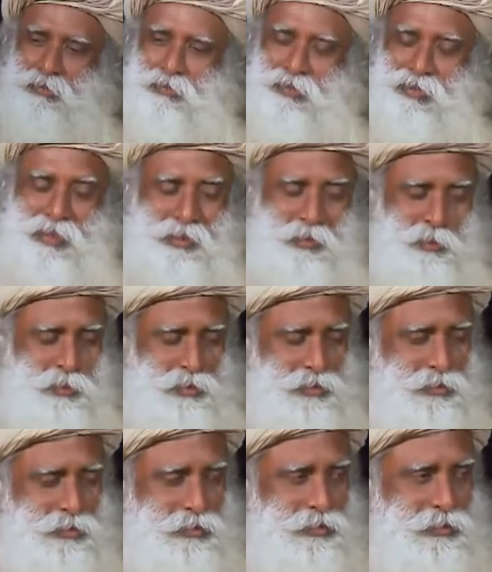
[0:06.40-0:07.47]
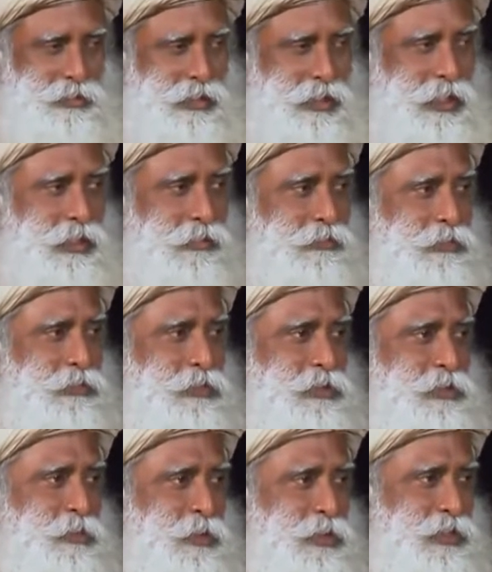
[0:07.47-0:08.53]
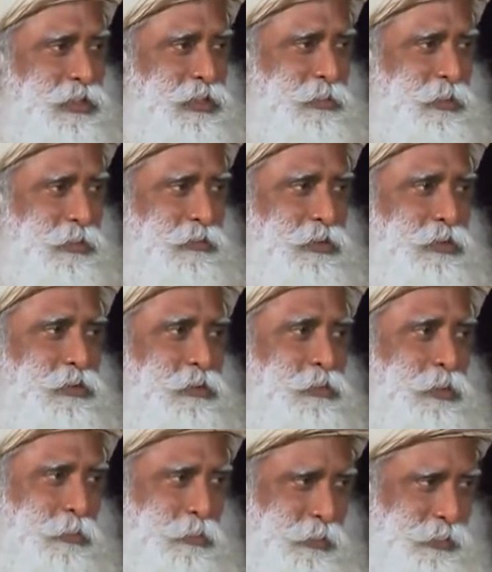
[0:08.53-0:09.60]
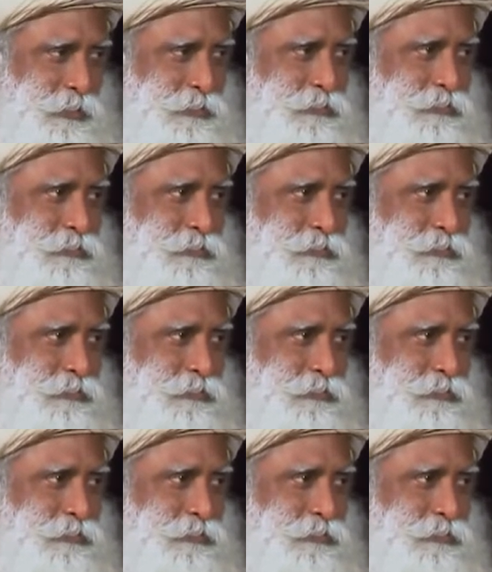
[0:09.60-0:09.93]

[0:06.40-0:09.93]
Language is a kind of a conspiracy between two people.